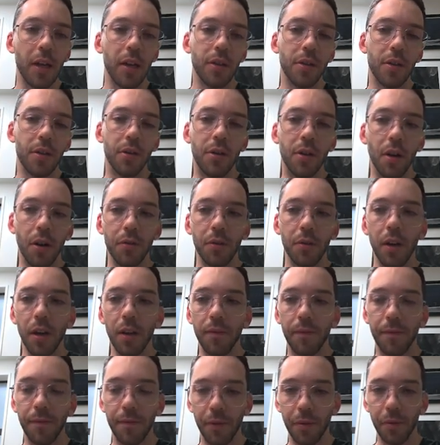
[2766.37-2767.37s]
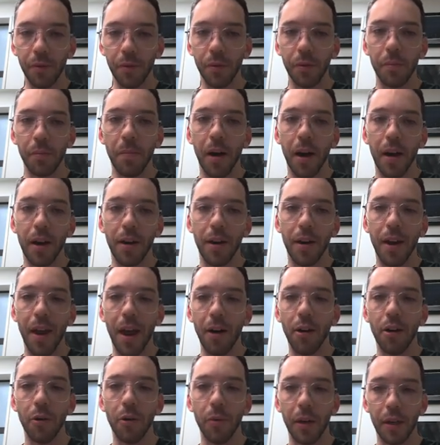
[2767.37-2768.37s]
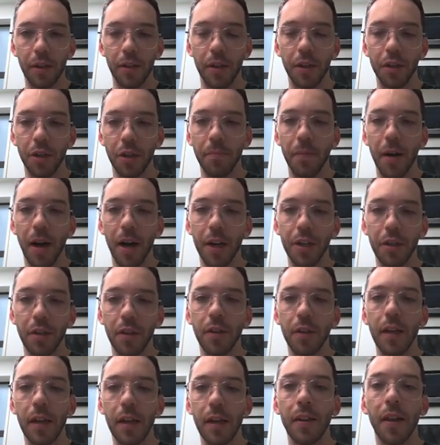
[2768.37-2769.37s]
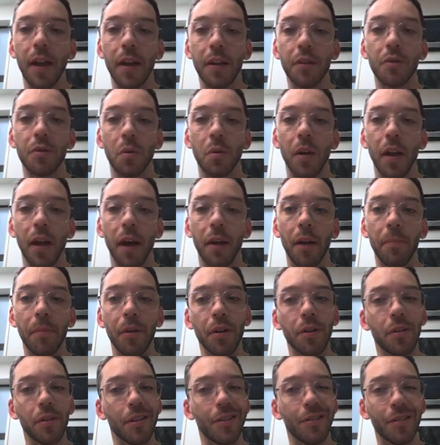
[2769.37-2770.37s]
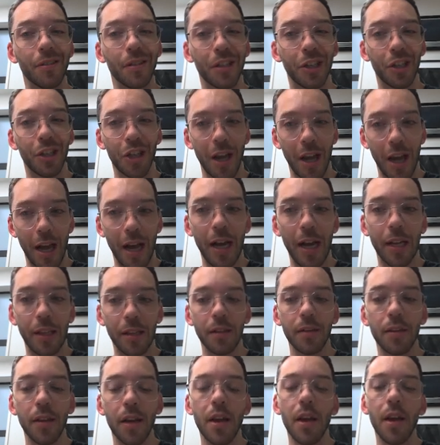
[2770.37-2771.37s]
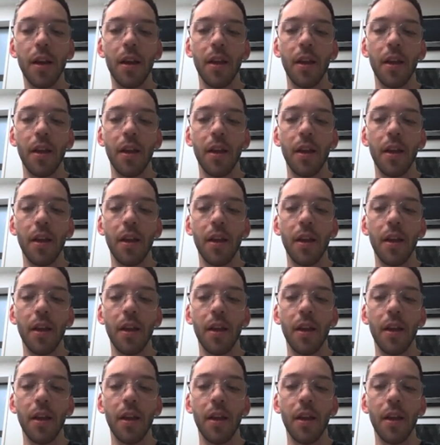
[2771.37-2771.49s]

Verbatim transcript: So don't get fooled by a narrow excision margin thinking that it's all out, because there is a chance